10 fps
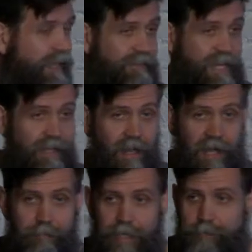I've had a
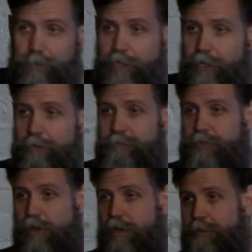lot of people
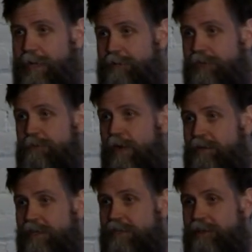help talk about this
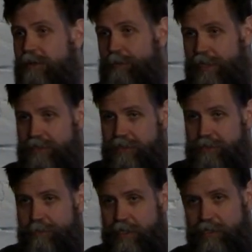project in other
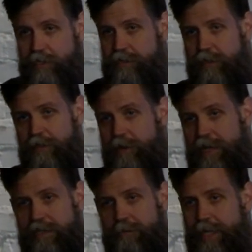places, mention it to other
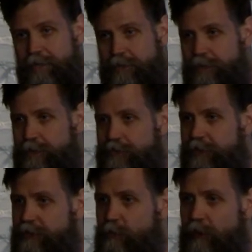academic
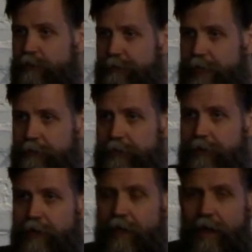institutions, word of mouth.
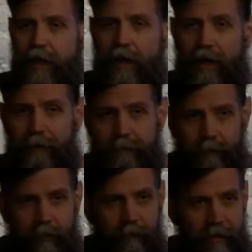
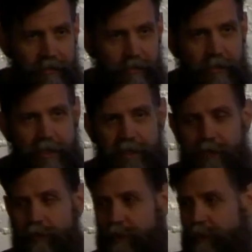We've really started to hit a
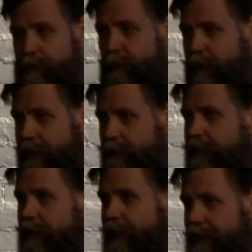critical point
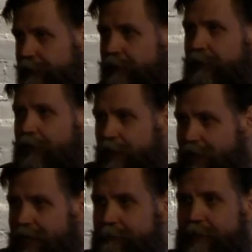where, like,
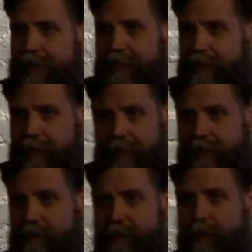I'm getting
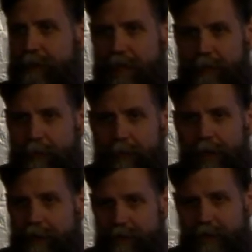leads for people who
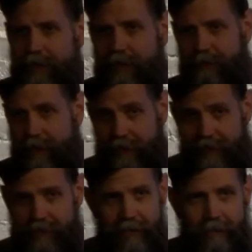are interested in running
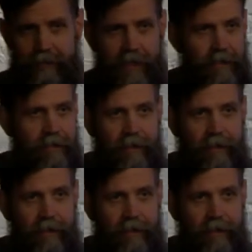this stuff that,